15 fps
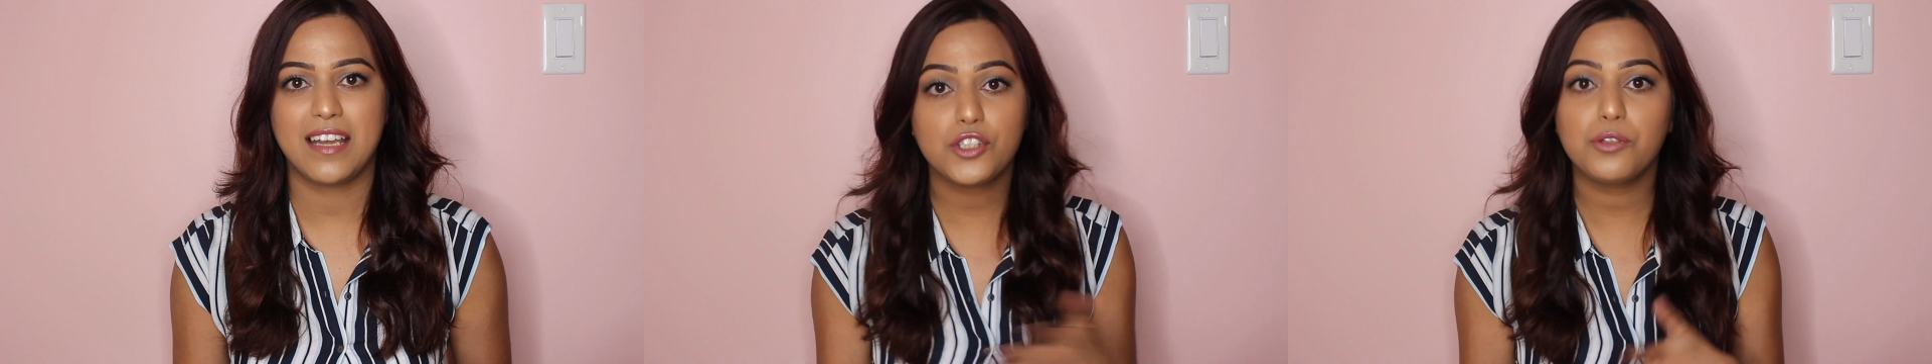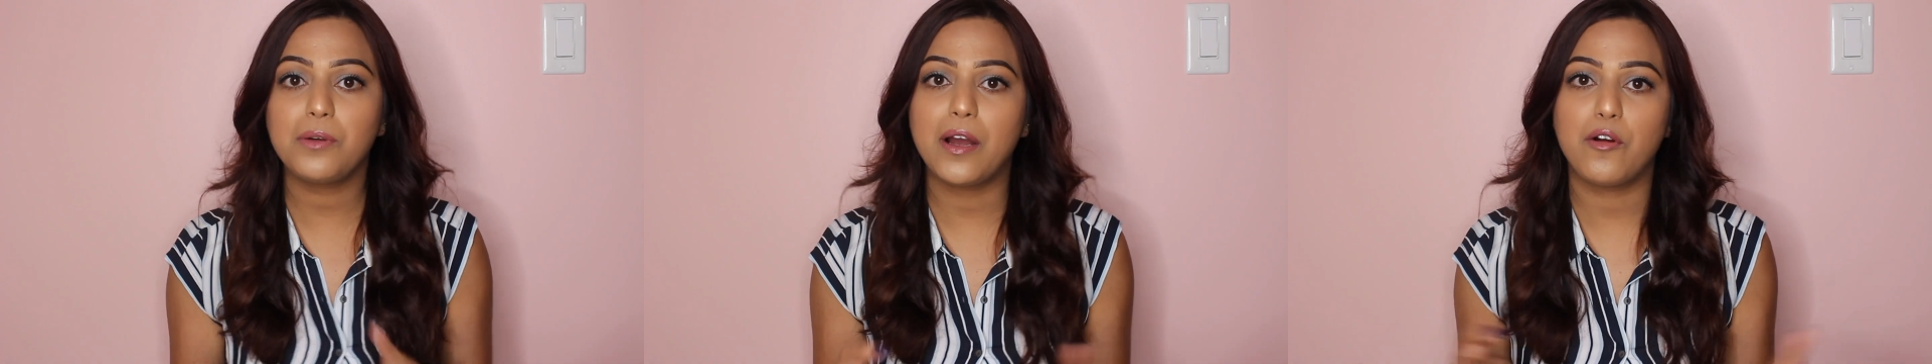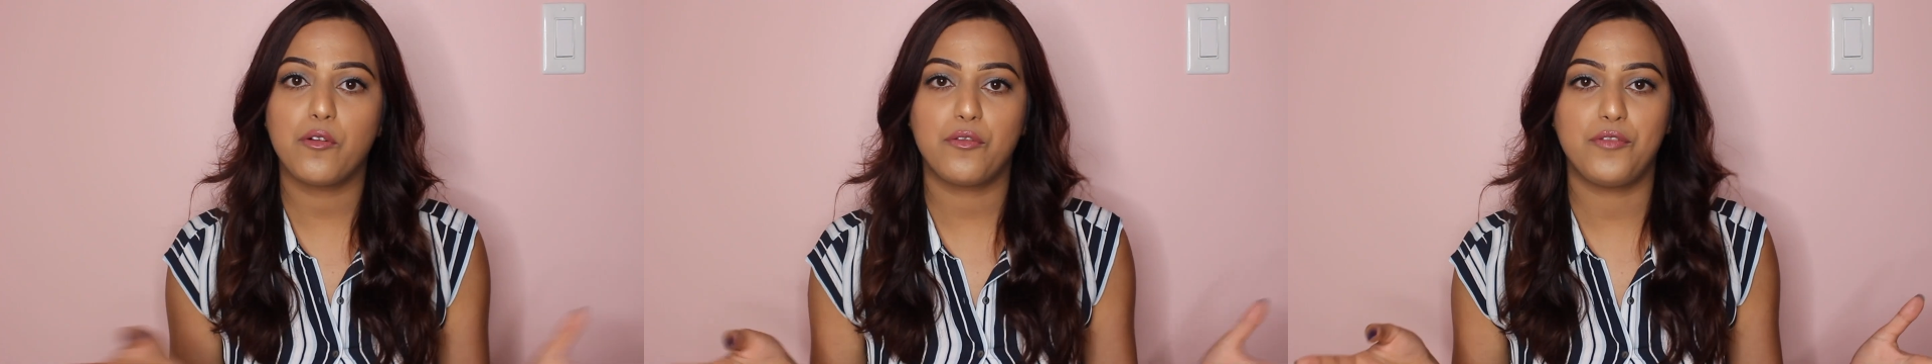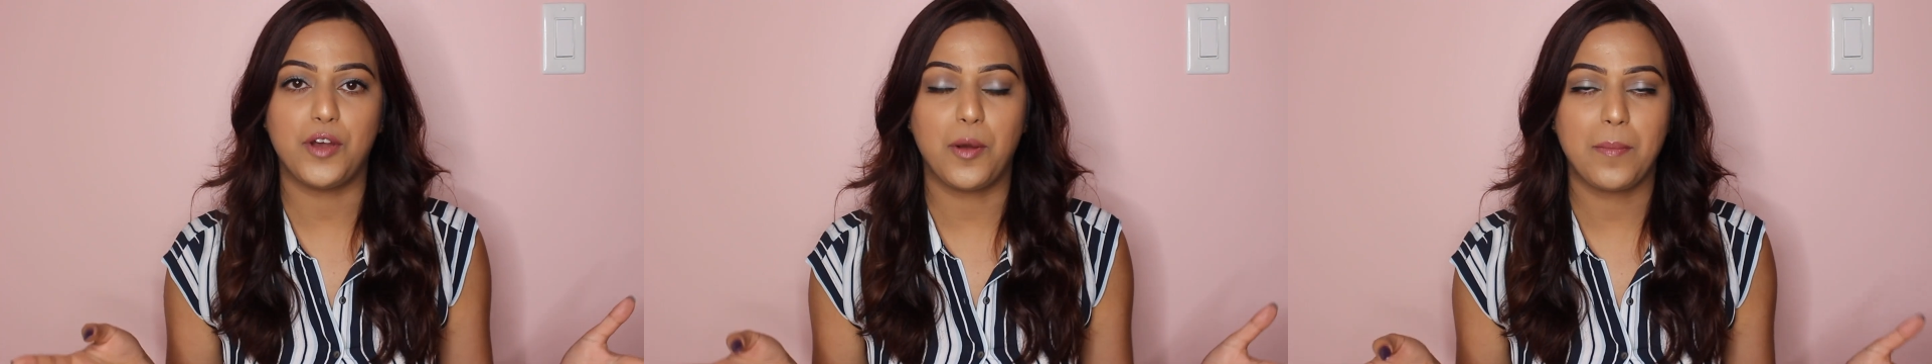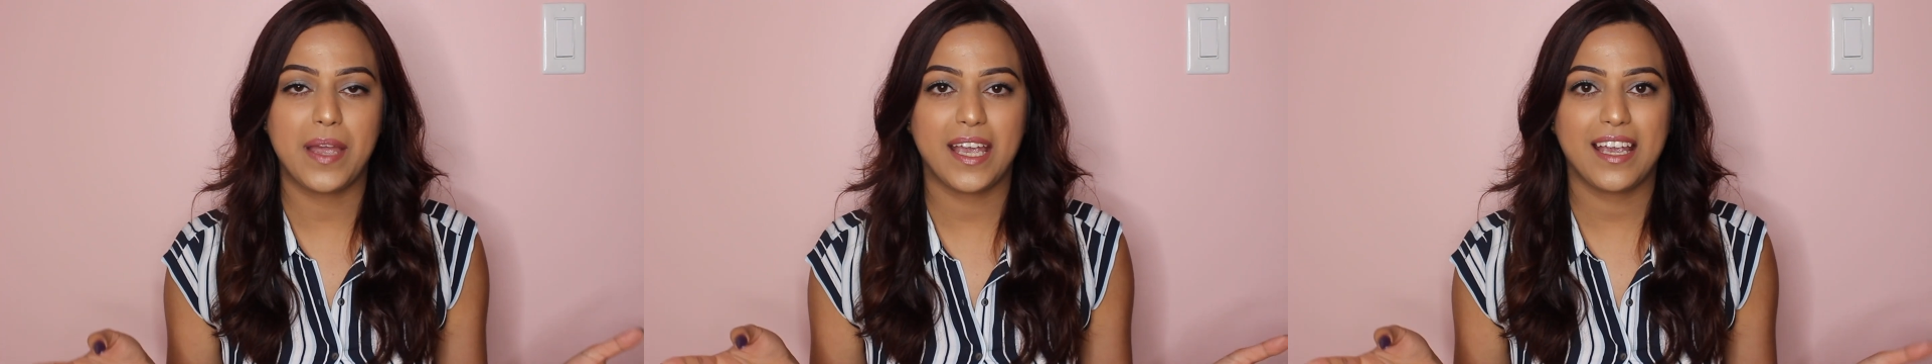Throughout
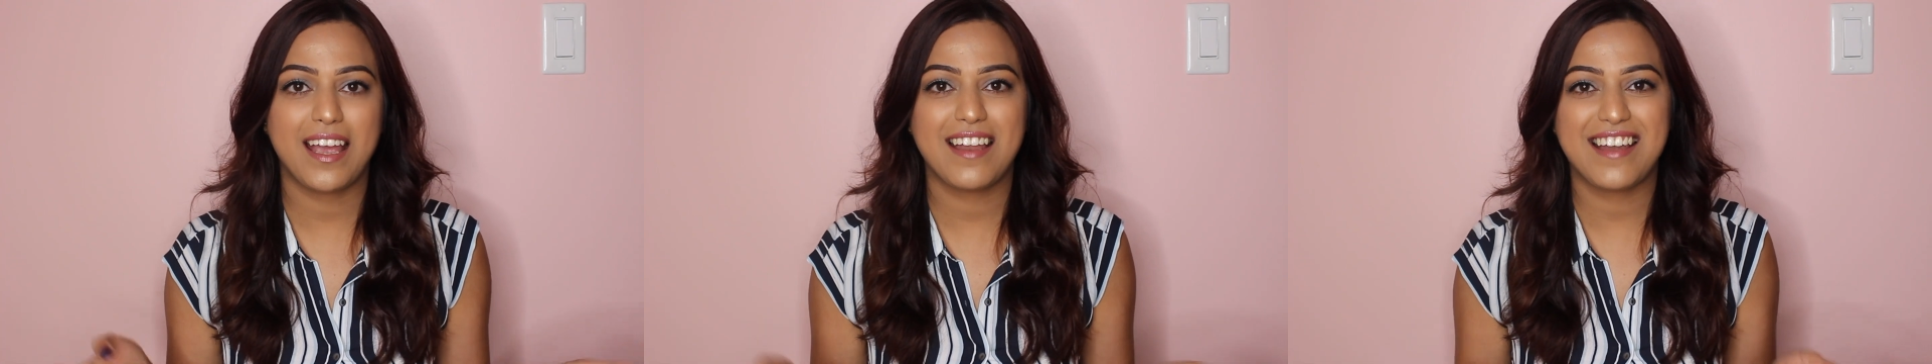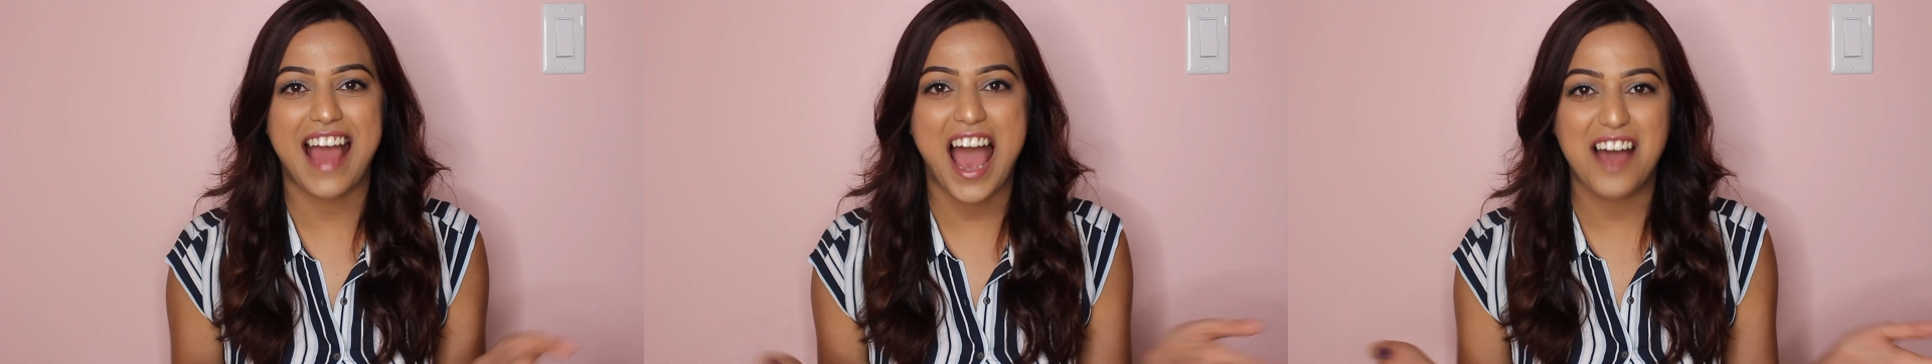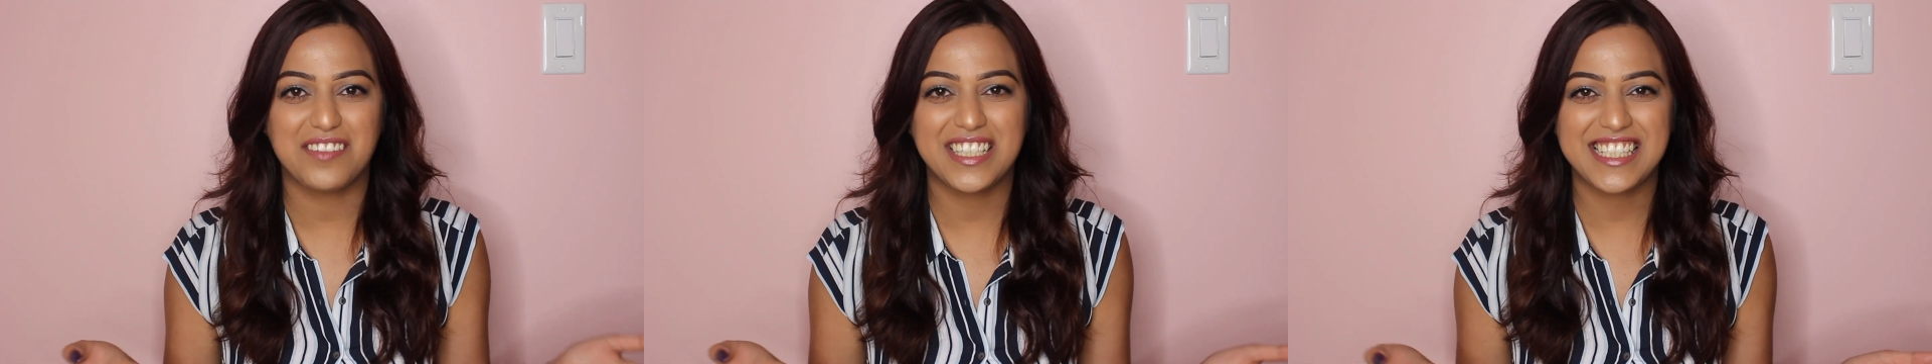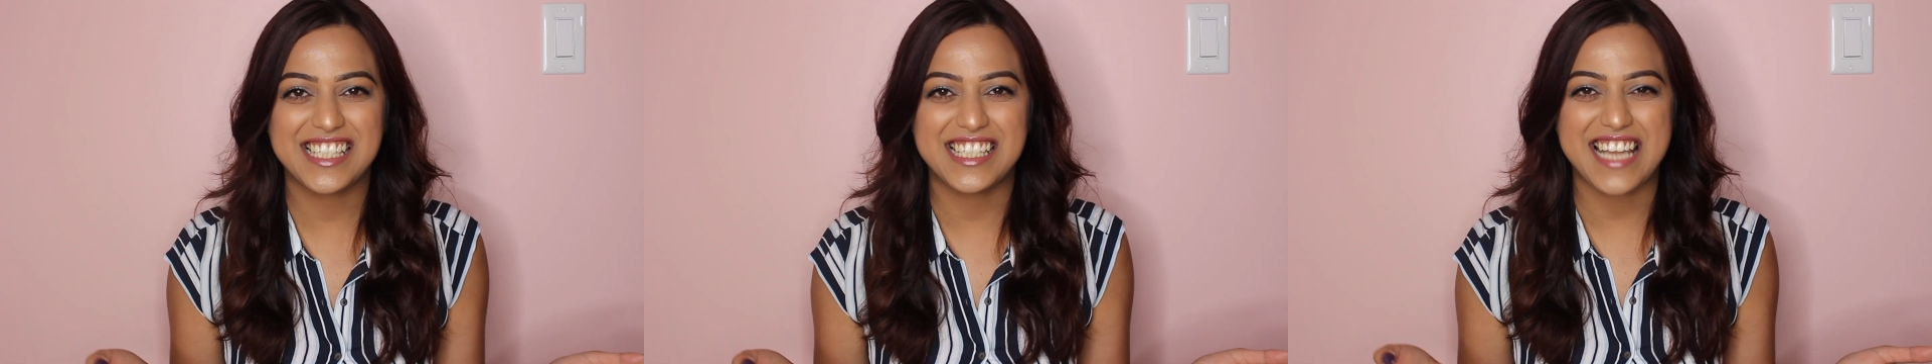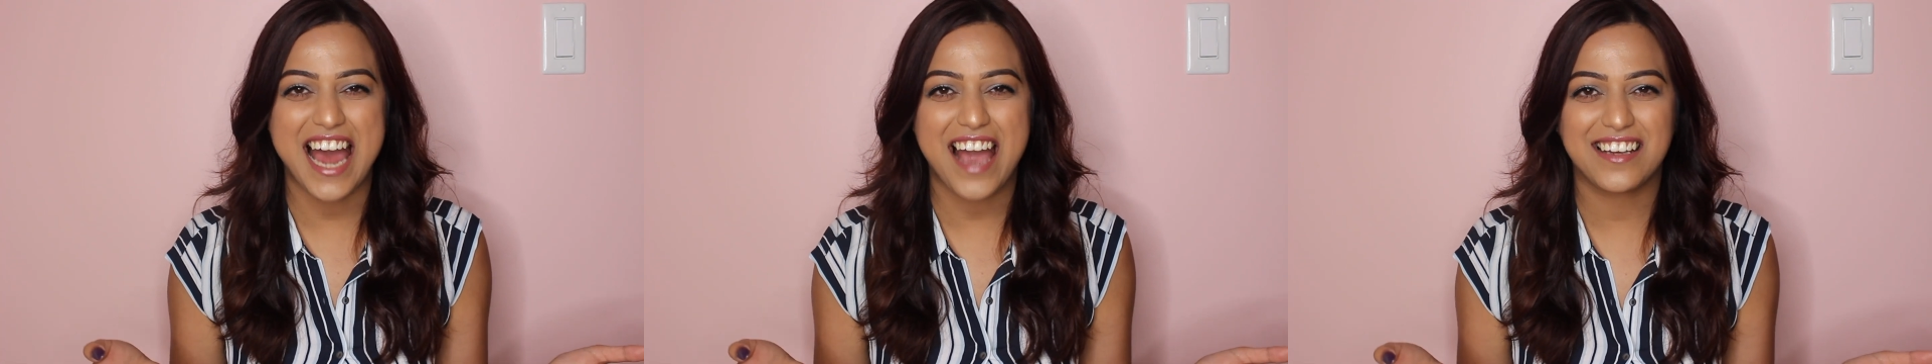filming and having
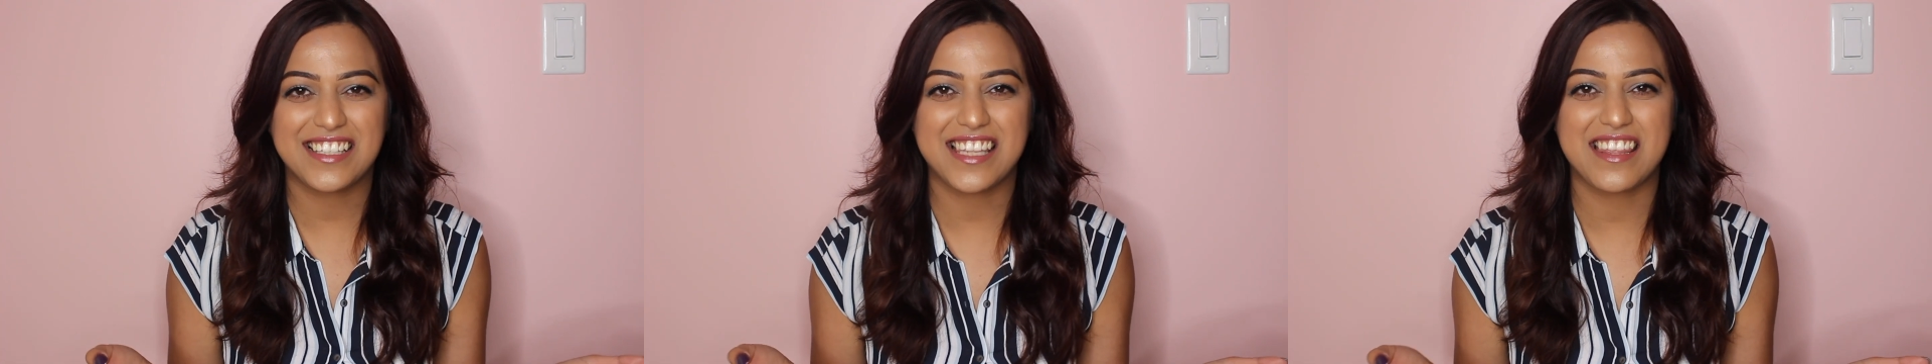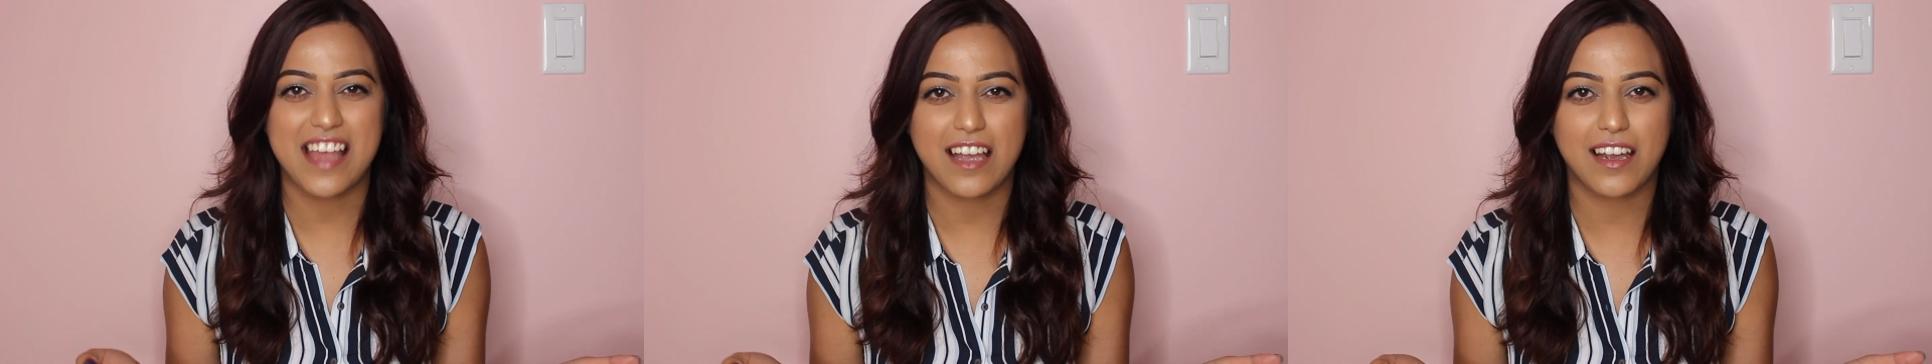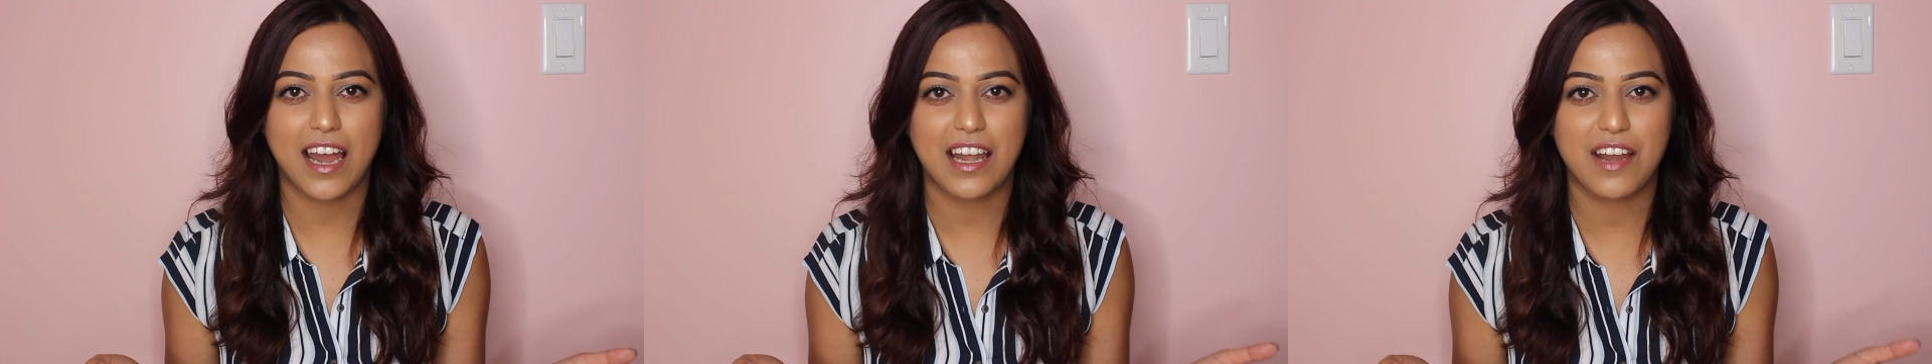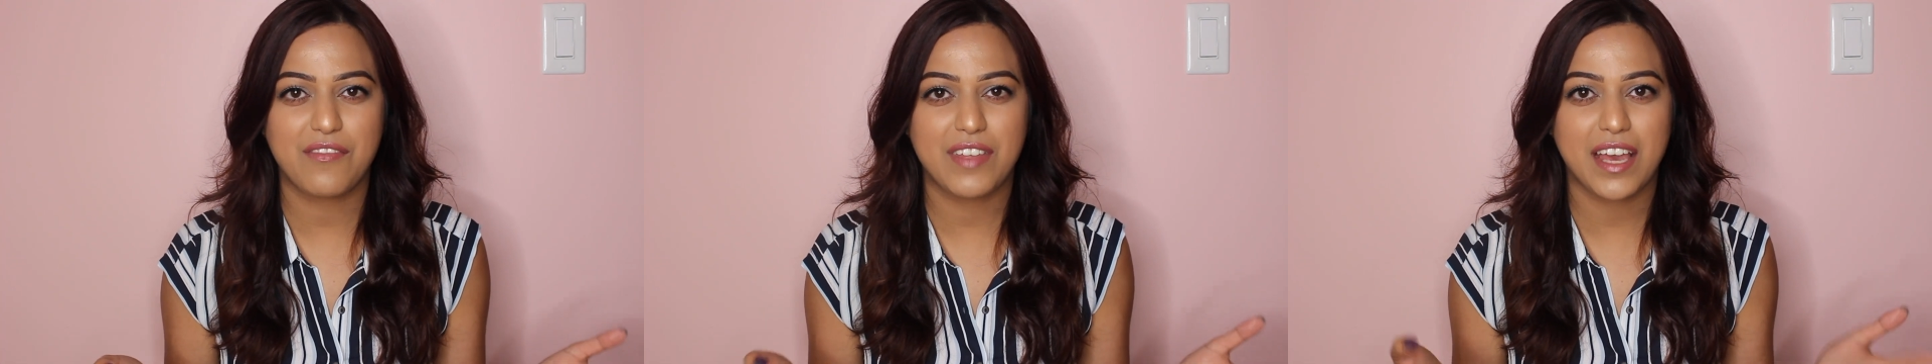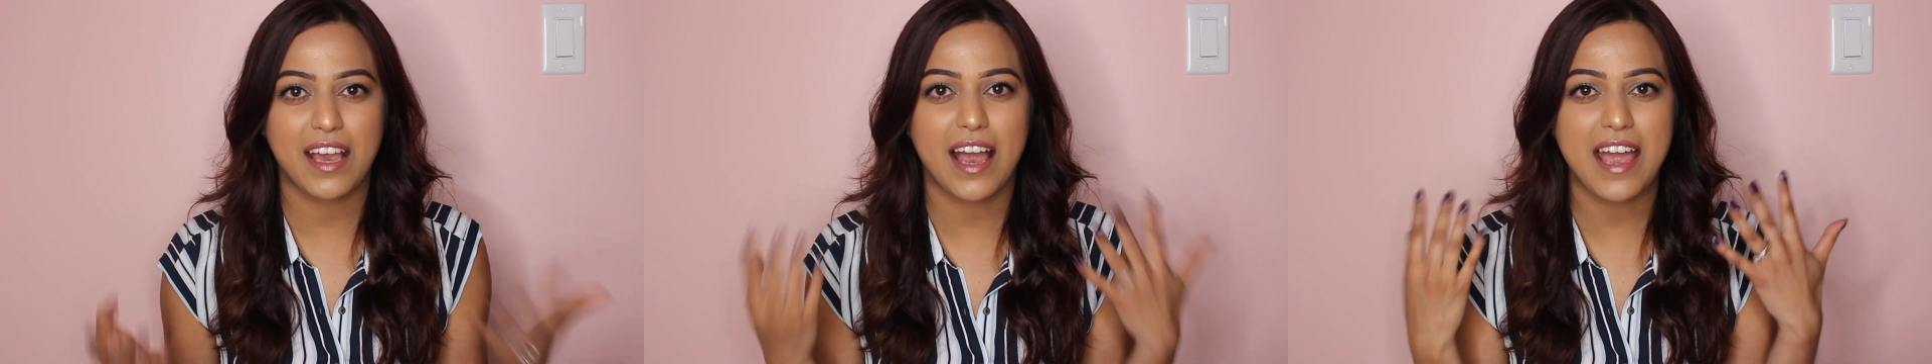snacks and that kind of thing,